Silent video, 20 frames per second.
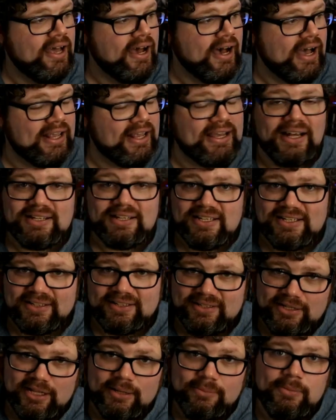I
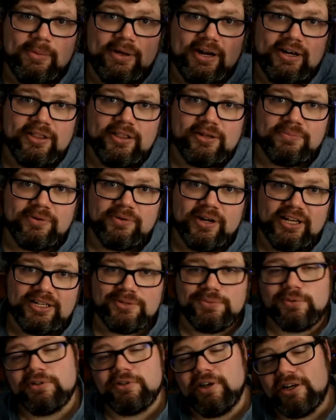contacted them about another
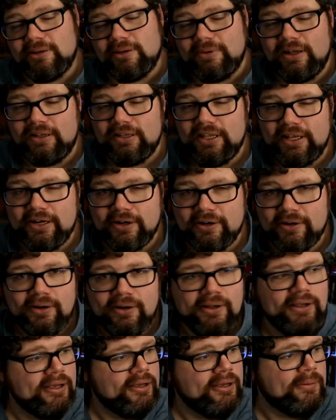product we'll talk about later,
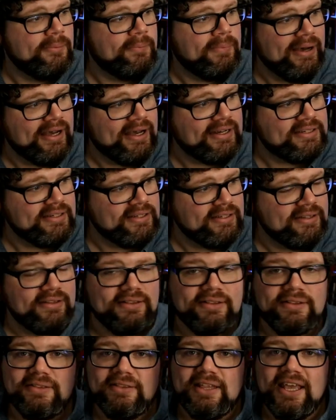but
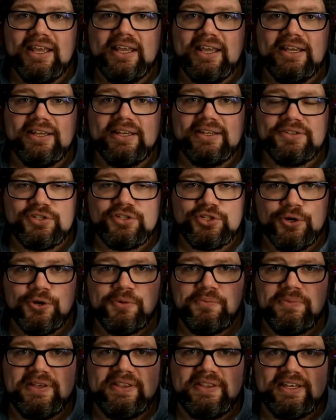they showed
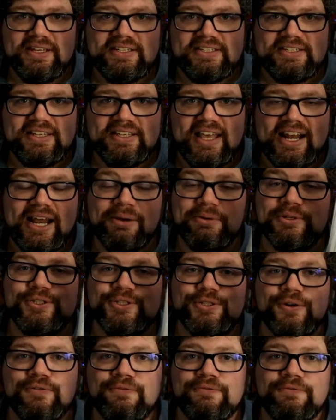me this, and I was
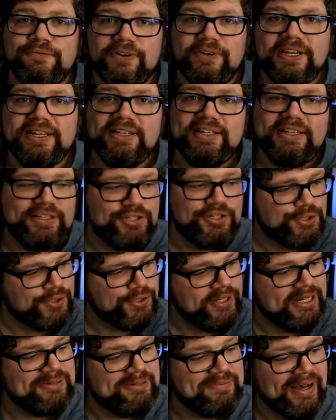so freaking
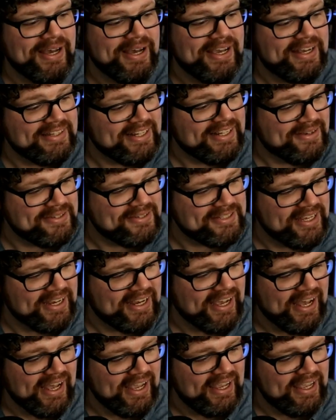intrigued by it that I was like,
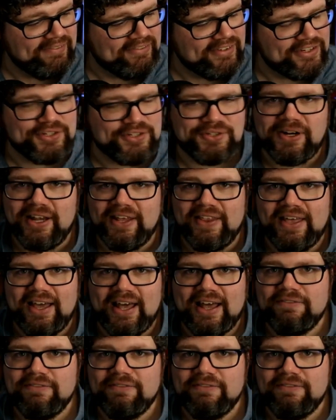I have to try that.